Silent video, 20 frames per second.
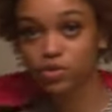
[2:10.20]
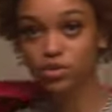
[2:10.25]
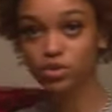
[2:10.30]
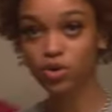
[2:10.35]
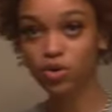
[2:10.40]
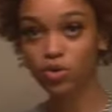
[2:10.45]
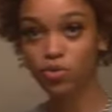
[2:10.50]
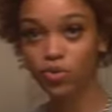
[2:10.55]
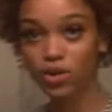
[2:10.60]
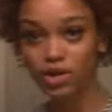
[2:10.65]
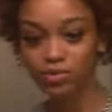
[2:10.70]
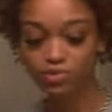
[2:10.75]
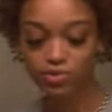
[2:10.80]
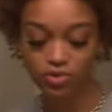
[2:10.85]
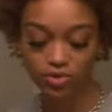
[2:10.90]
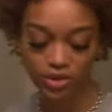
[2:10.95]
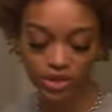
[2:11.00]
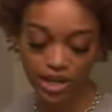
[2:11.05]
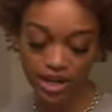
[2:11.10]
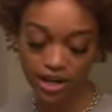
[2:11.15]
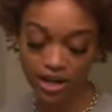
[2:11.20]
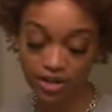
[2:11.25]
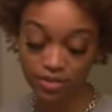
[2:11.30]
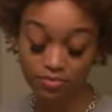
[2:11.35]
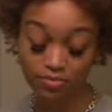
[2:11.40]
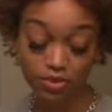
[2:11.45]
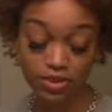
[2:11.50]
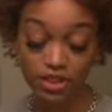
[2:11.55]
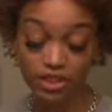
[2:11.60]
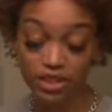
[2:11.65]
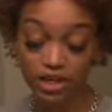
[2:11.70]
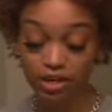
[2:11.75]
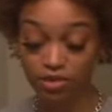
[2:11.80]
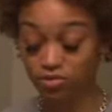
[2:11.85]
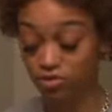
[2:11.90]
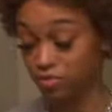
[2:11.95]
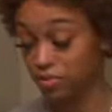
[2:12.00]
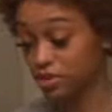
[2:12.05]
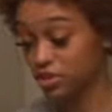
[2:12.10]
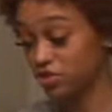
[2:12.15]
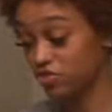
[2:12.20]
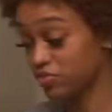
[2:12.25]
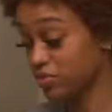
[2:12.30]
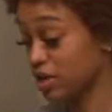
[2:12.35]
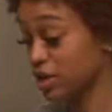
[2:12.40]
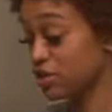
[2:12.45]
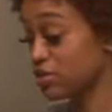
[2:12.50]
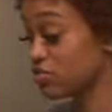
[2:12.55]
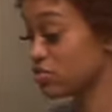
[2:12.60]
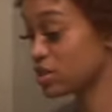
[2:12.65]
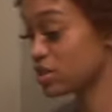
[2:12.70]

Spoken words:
so what I'm doing now, I put the towel on myself, but I don't